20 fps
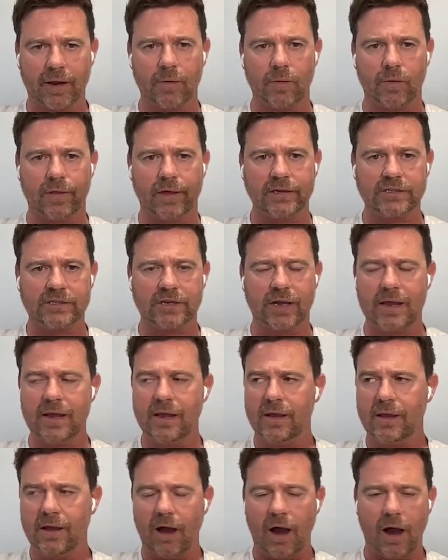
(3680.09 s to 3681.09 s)
where they say,
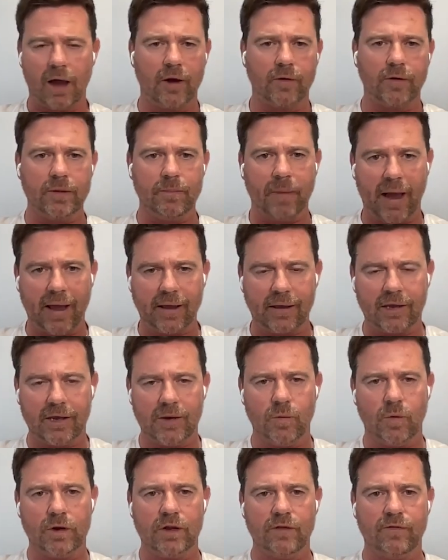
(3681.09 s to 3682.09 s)
I'll only back
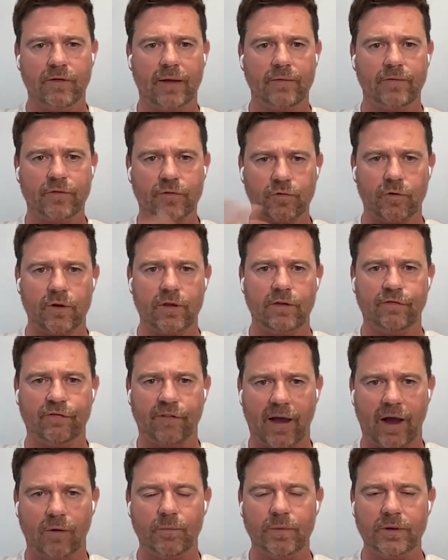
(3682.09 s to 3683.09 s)
you when you've had three
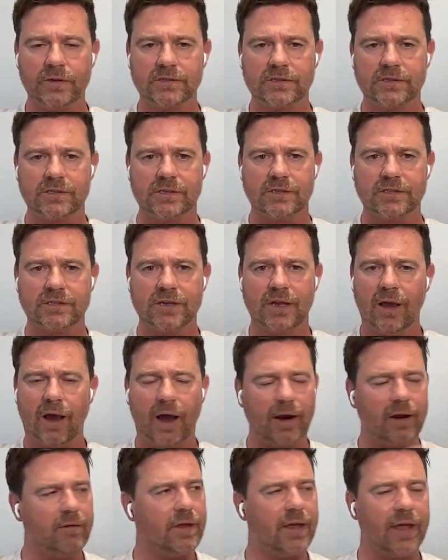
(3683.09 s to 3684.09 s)
failed businesses.
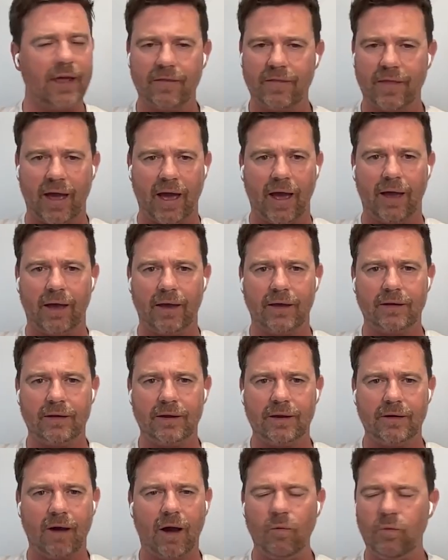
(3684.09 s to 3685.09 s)
I don't get that.
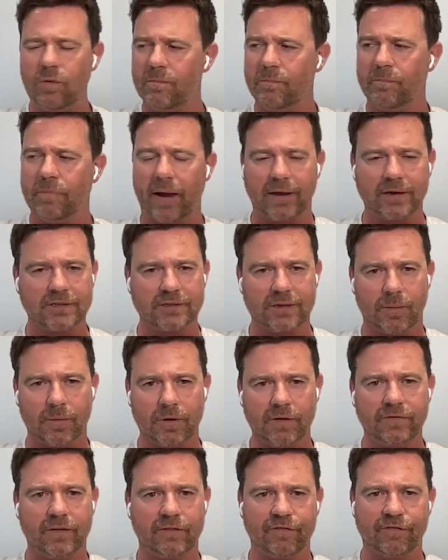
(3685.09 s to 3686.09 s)
You know, I will back someone
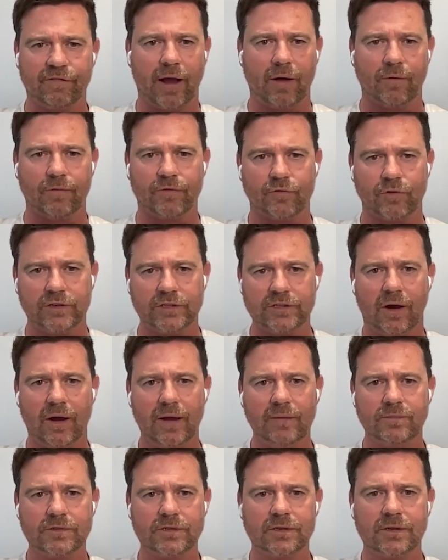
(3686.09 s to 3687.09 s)
if they've failed three
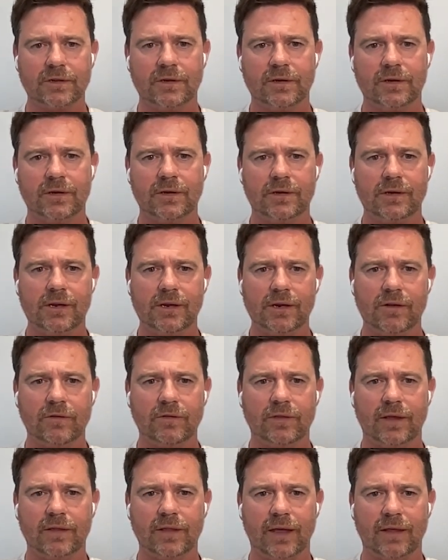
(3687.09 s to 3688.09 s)
times. You know,
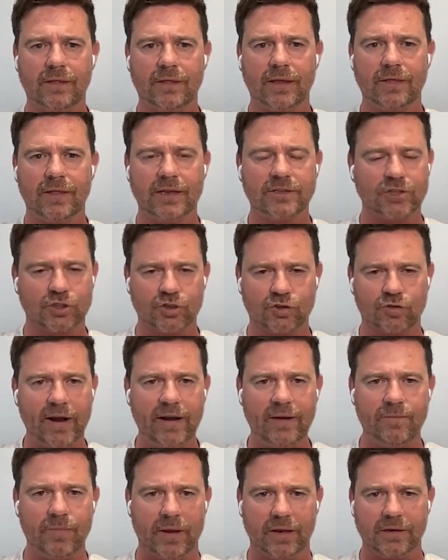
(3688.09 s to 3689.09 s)
there's a
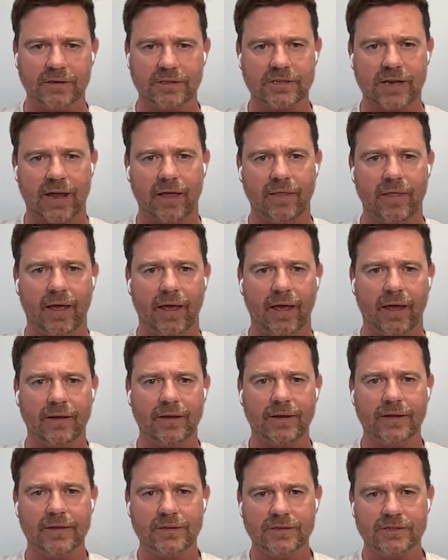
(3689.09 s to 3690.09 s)
trend being set there.
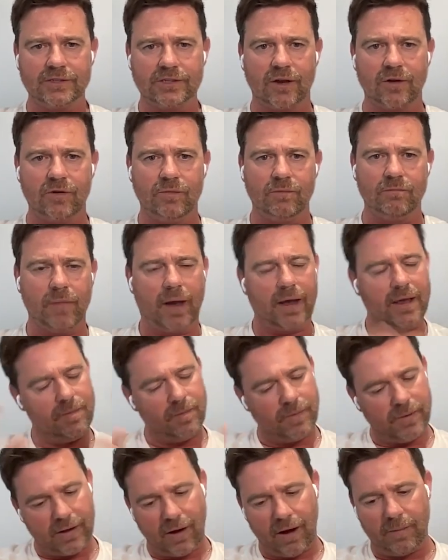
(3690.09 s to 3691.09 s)
So
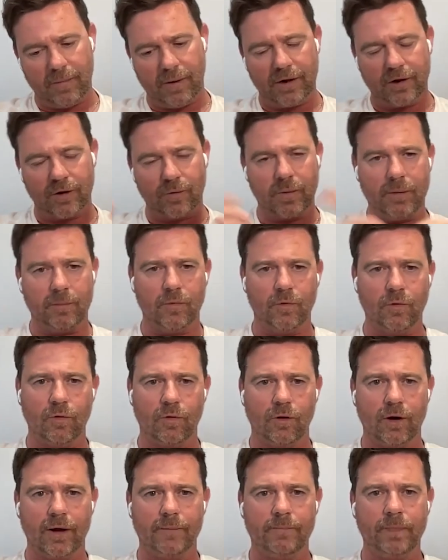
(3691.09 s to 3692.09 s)
maybe I'm a little bit
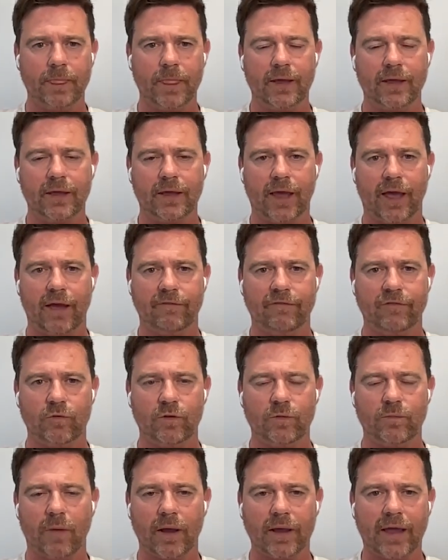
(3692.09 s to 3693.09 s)
more um, careful
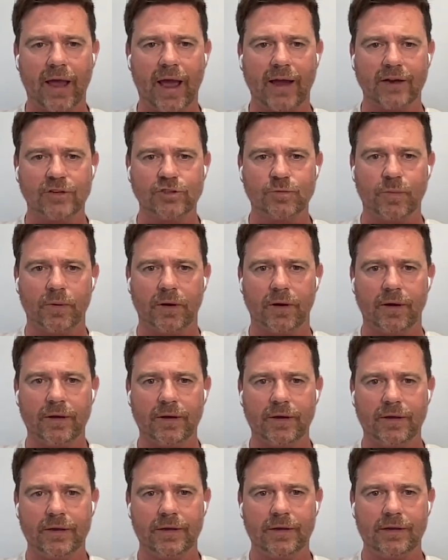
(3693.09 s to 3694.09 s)
with my cash, but,
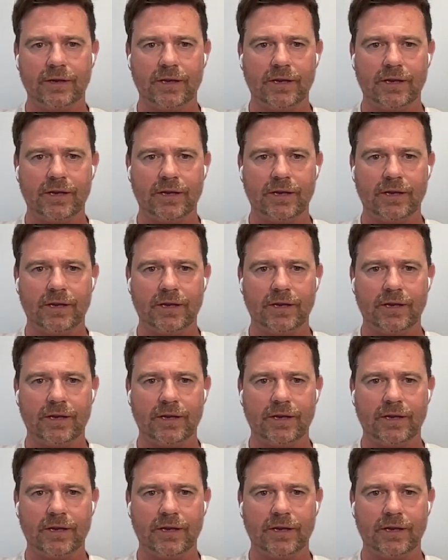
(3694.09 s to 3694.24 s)
you